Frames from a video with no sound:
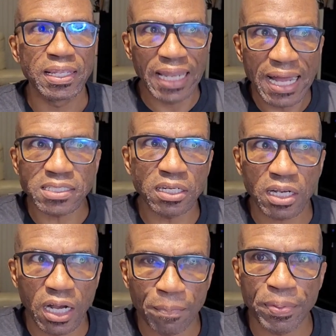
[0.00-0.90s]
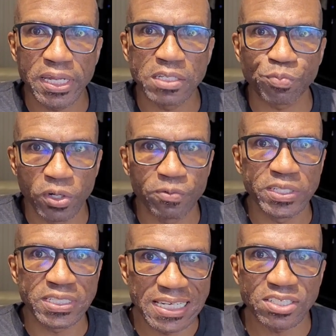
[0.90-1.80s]
Lots of companies would
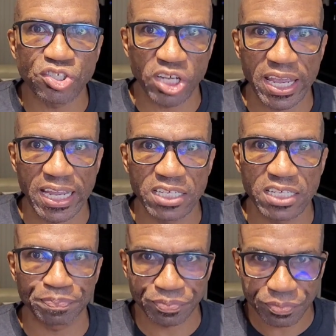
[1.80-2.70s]
resist change